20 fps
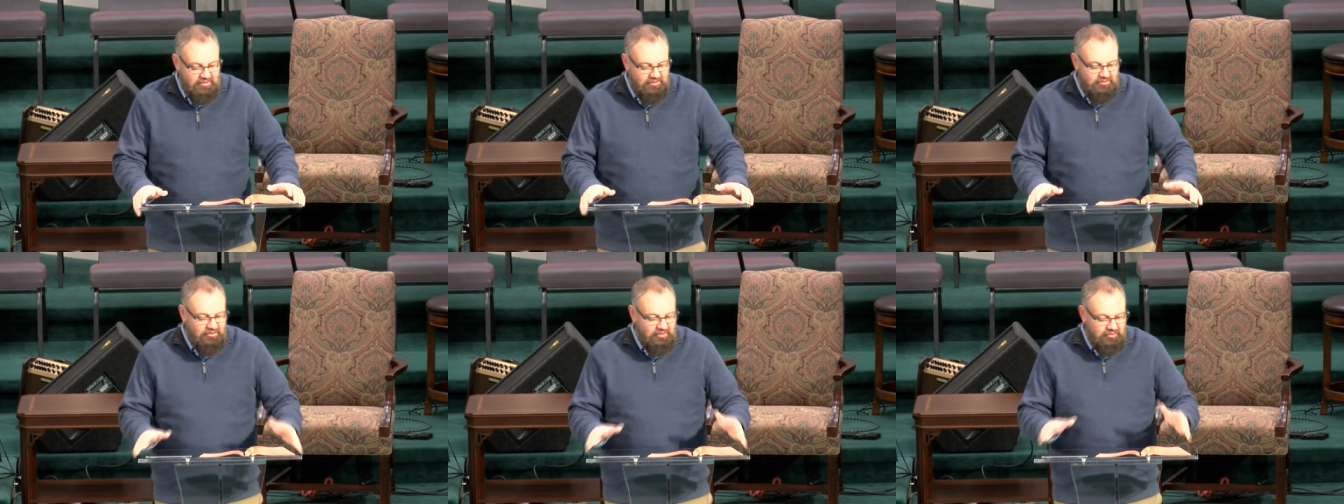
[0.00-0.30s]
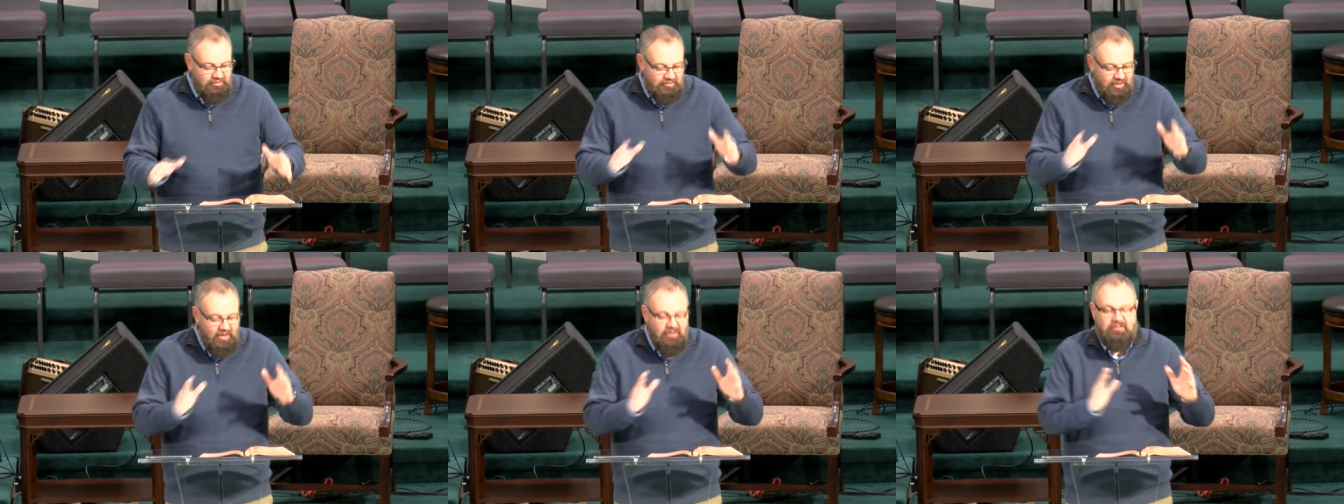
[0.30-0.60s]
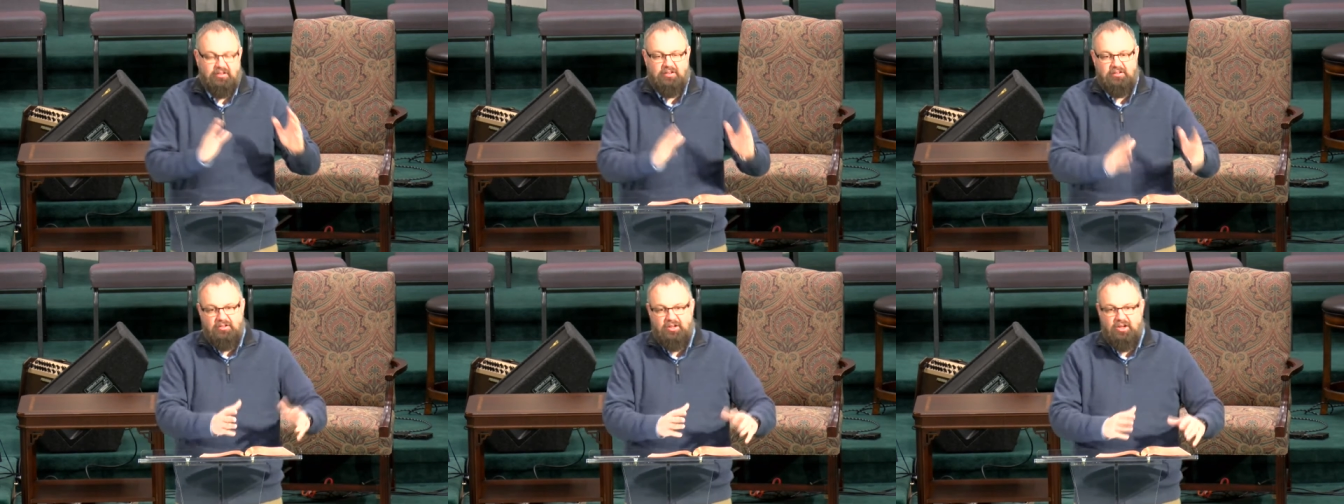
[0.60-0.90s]
it just
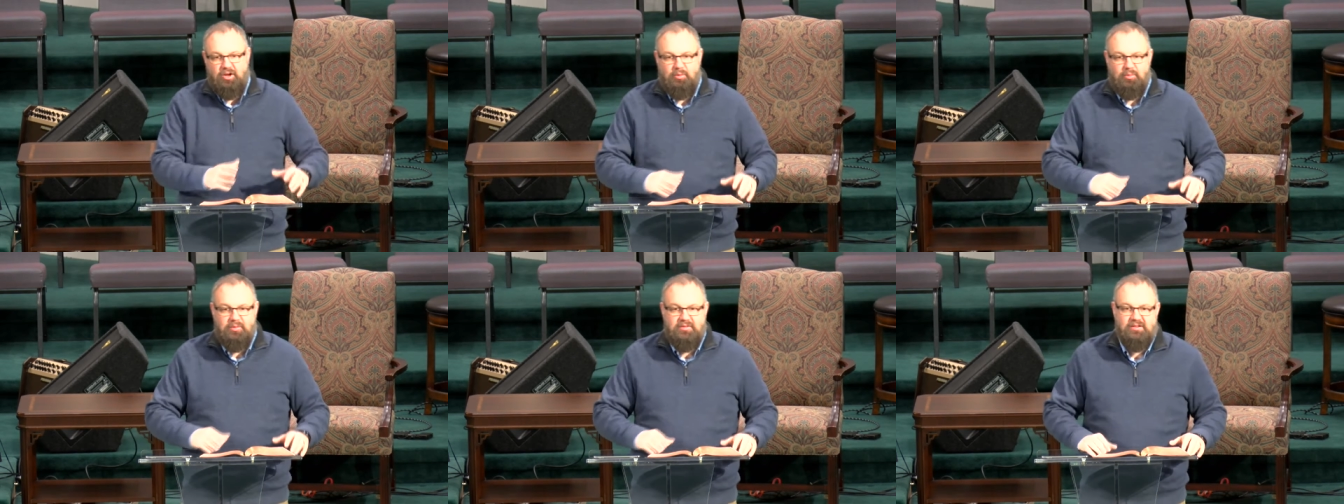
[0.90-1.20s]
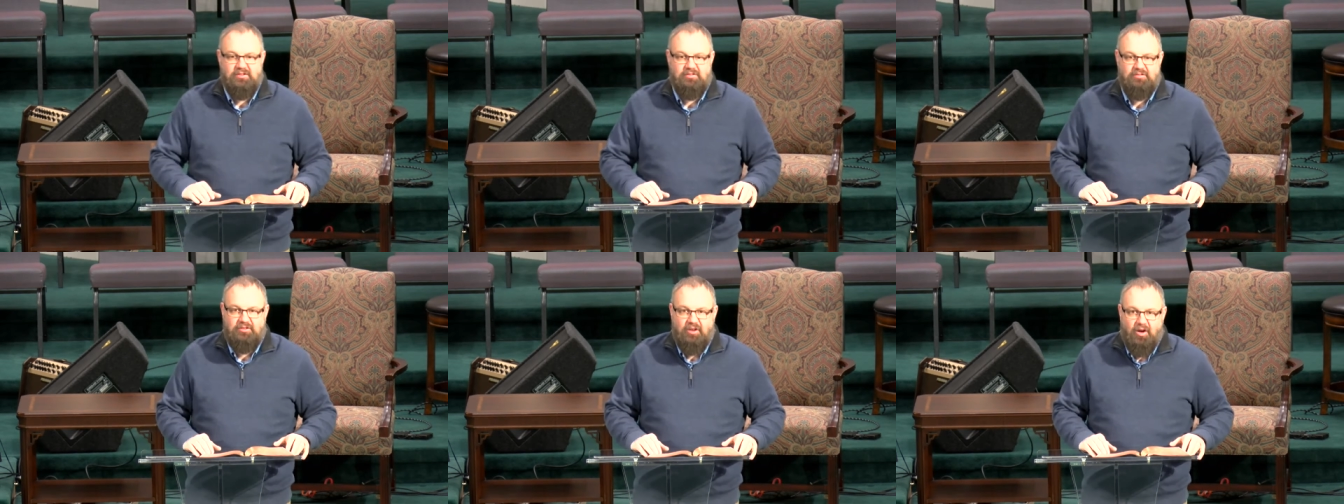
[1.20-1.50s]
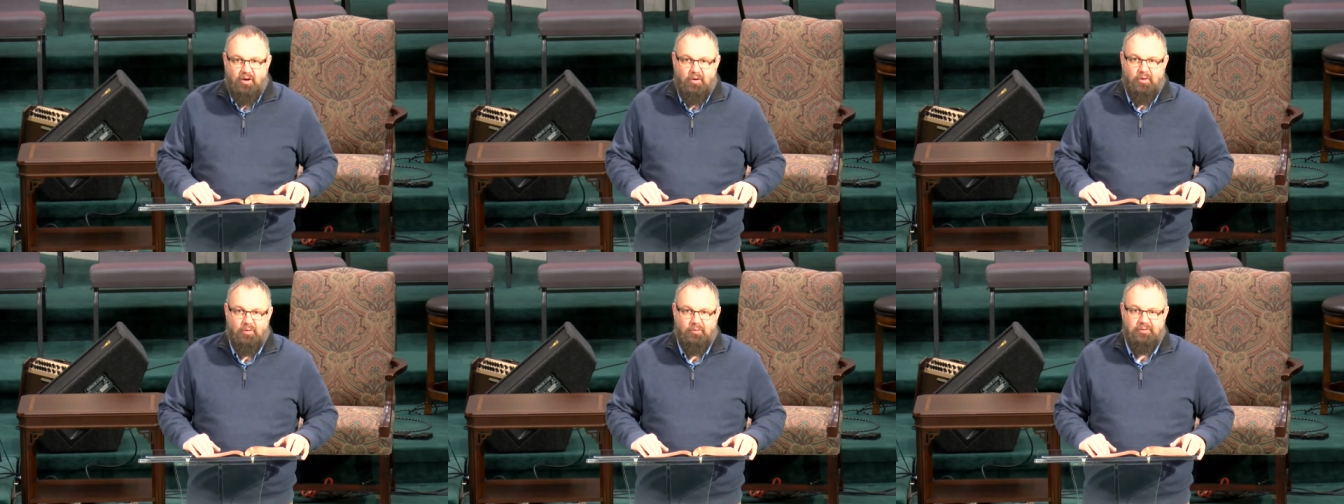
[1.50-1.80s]
doesn't go with his
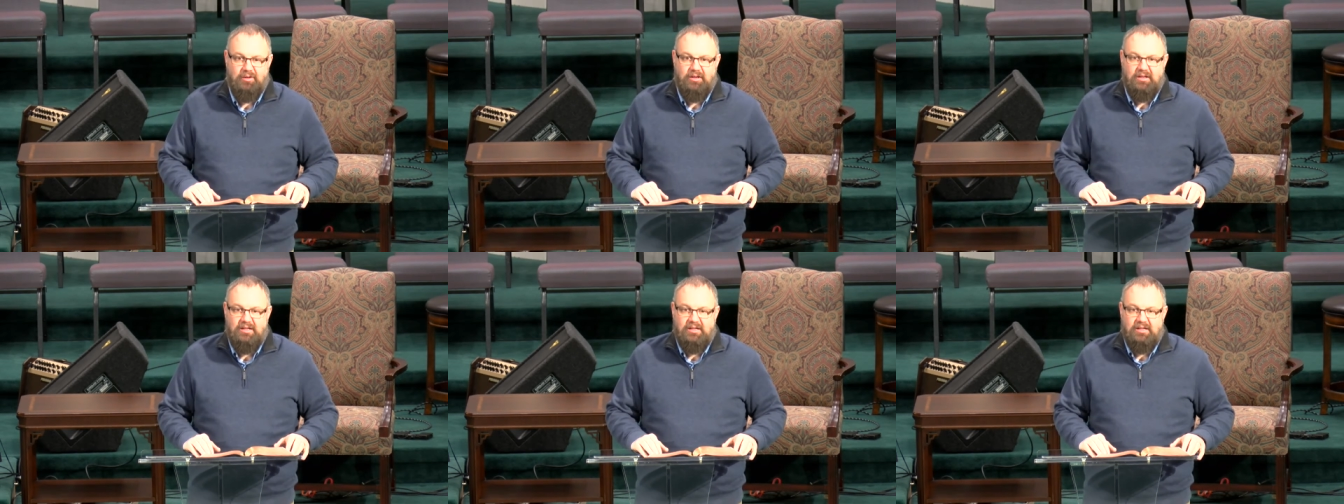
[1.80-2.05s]
tone.